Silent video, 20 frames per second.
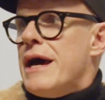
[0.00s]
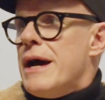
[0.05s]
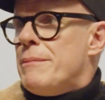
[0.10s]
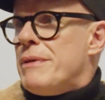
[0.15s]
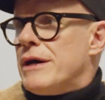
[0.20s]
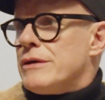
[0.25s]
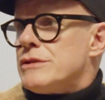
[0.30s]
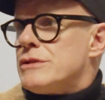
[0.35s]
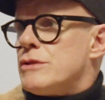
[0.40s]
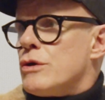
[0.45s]

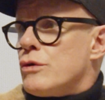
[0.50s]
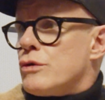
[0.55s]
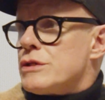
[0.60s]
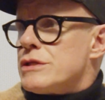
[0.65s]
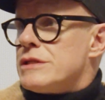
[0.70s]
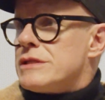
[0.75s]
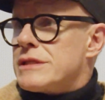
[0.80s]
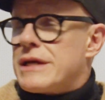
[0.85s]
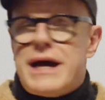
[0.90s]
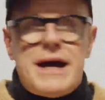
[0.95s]
about
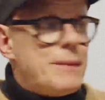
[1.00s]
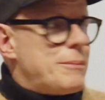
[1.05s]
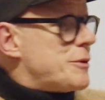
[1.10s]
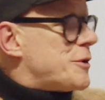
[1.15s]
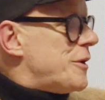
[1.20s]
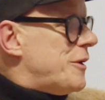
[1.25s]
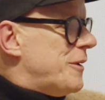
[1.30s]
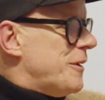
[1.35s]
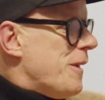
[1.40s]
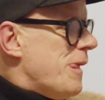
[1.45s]
social
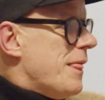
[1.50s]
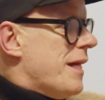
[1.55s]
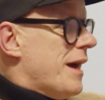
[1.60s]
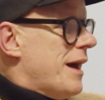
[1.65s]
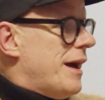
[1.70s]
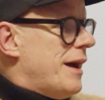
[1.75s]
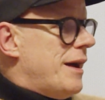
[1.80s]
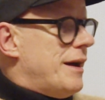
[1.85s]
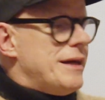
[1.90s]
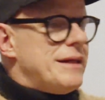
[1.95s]
sculpture,
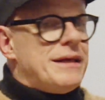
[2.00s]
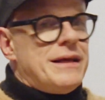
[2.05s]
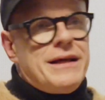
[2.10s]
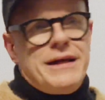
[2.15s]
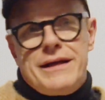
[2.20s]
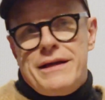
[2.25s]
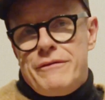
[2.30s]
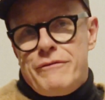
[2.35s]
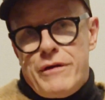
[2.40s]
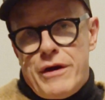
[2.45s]

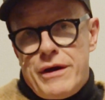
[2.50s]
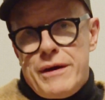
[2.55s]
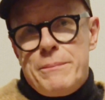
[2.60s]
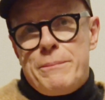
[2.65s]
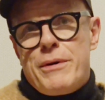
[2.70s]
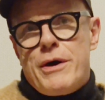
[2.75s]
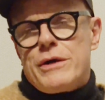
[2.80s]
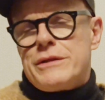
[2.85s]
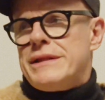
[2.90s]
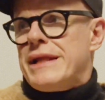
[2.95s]
a very
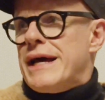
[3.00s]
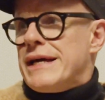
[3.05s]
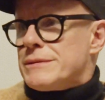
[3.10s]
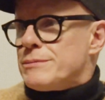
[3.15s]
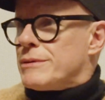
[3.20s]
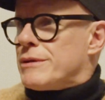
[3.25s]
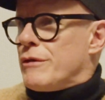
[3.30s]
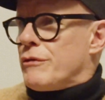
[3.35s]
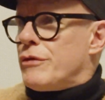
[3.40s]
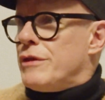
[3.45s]
important
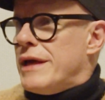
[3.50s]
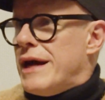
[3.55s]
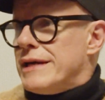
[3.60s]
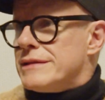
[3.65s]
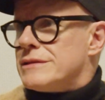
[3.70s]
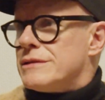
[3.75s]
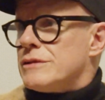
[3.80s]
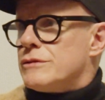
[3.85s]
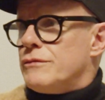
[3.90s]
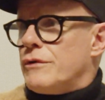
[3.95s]
aspect of
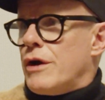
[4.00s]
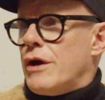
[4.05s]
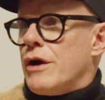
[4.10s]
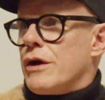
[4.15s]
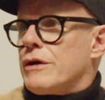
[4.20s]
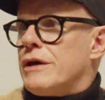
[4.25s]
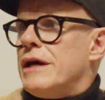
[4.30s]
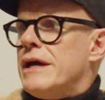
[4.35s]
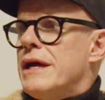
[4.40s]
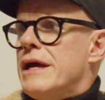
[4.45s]
Theaster's
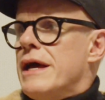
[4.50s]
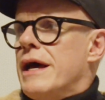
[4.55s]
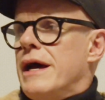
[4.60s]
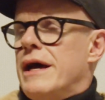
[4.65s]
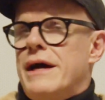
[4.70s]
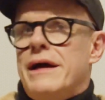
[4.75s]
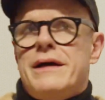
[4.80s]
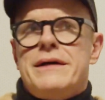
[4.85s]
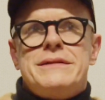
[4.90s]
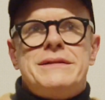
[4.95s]
work.
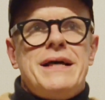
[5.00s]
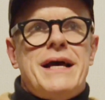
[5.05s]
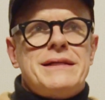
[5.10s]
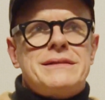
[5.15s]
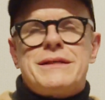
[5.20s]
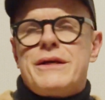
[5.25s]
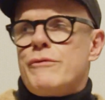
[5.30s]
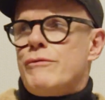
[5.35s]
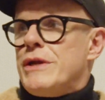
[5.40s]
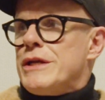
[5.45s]

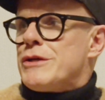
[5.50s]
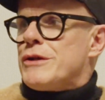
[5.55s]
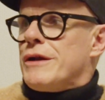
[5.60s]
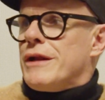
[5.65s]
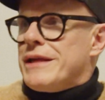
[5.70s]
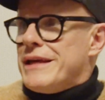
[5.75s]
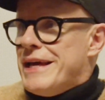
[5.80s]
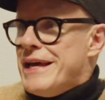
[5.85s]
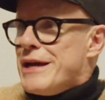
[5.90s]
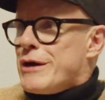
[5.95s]
Theaster
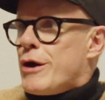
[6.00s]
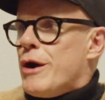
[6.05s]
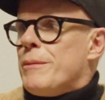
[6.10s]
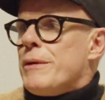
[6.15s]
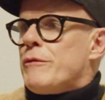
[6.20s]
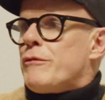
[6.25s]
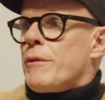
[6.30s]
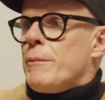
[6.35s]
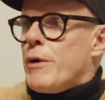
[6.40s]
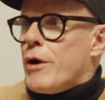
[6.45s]
originally
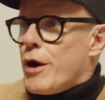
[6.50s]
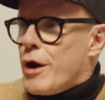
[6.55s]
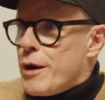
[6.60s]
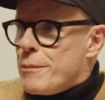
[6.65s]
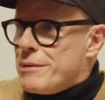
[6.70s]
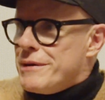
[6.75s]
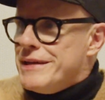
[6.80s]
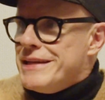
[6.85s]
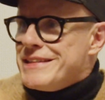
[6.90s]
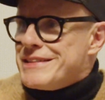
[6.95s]
coming from
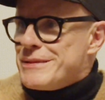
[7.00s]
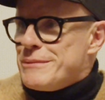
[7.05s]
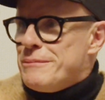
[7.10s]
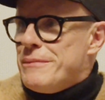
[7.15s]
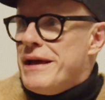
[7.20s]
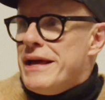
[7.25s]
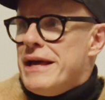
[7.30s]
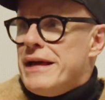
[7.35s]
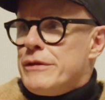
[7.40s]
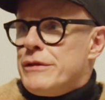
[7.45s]
urbanism.
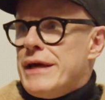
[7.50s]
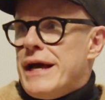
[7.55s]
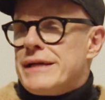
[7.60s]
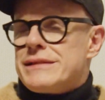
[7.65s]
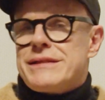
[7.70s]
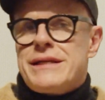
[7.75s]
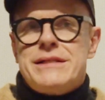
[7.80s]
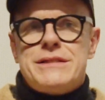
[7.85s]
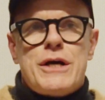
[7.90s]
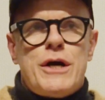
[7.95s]

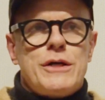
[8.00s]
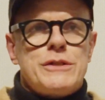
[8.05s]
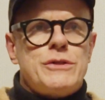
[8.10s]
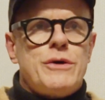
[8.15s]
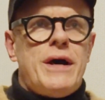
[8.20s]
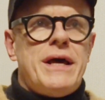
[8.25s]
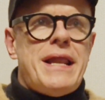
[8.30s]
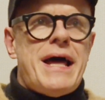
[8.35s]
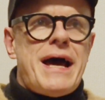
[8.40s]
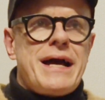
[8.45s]
Theaster is also
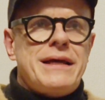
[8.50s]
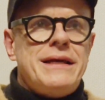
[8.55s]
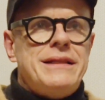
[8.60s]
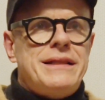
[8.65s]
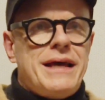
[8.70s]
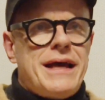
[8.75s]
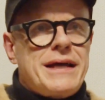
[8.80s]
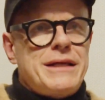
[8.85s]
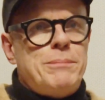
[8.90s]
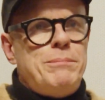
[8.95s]
an
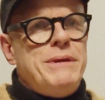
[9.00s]
architect.